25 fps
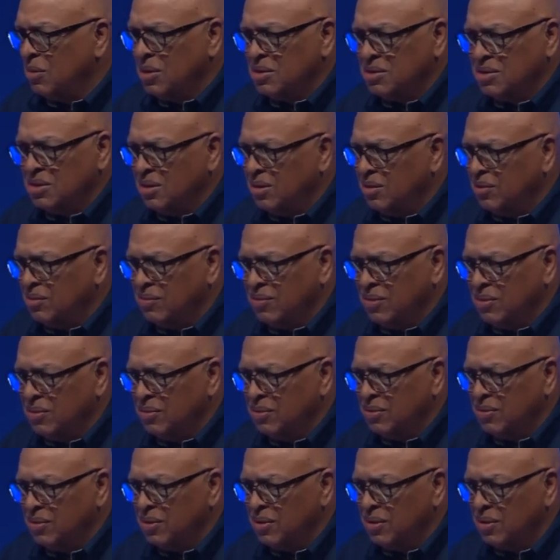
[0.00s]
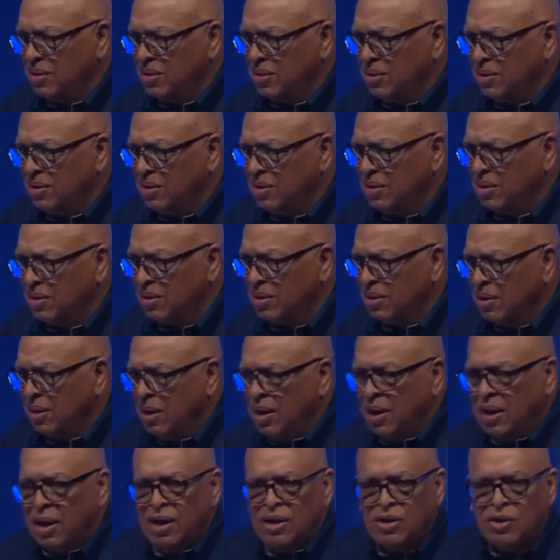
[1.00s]
Marching through.
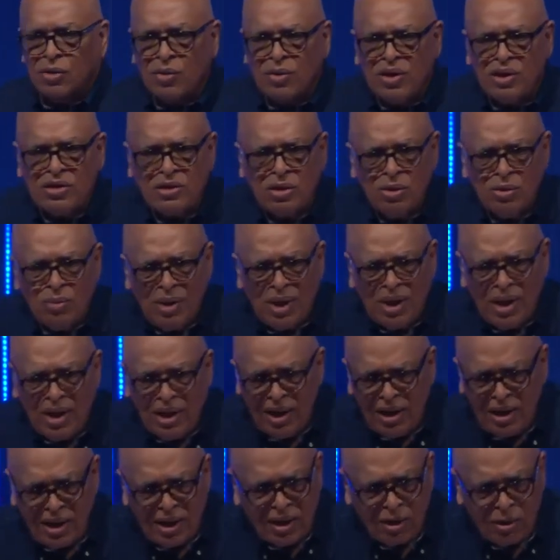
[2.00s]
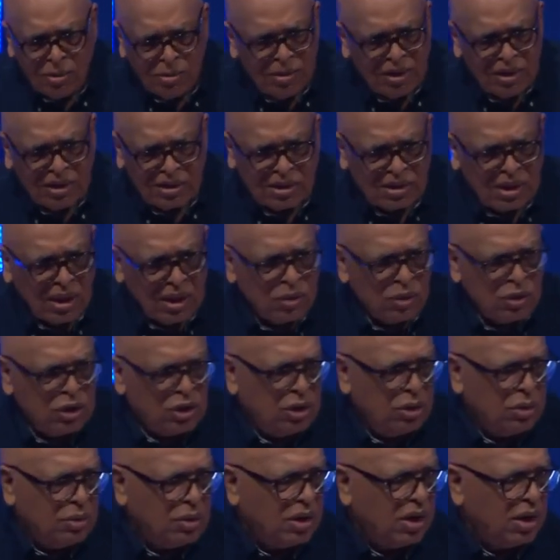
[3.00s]
And the reason why, and I don't mean to sound
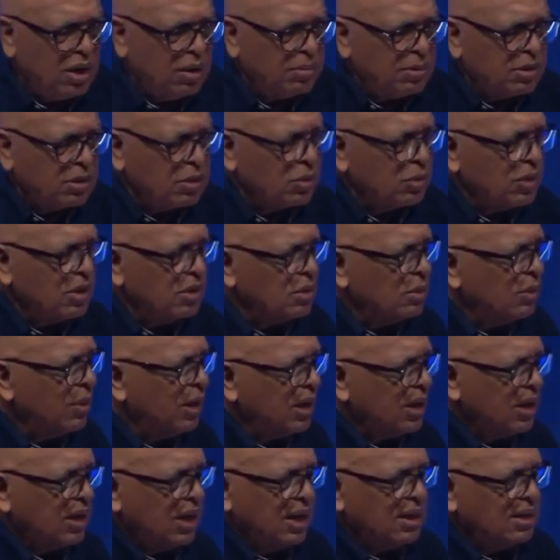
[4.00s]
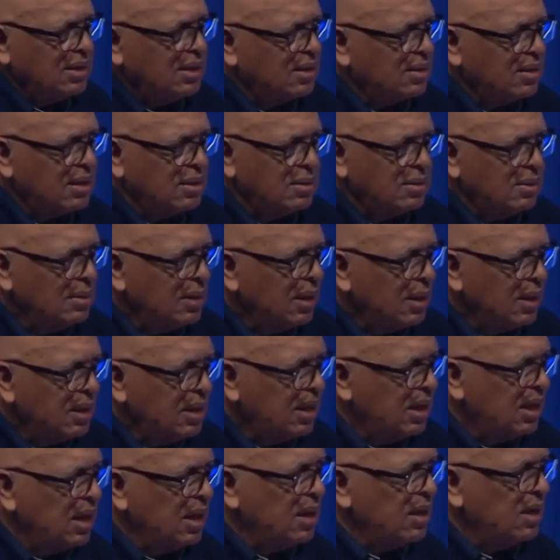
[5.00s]
cute here, but the reason why God doesn't
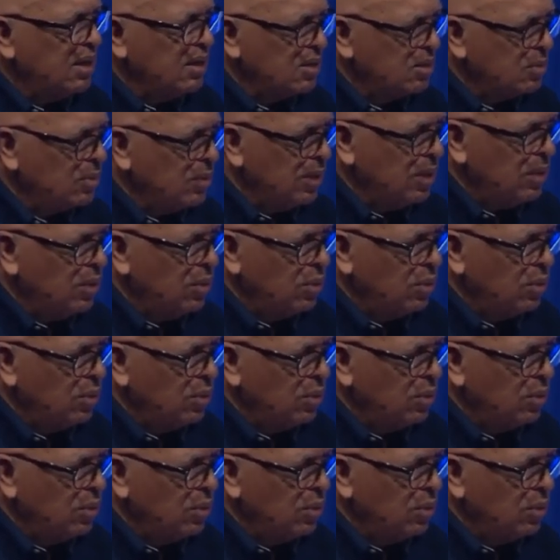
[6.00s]
kill us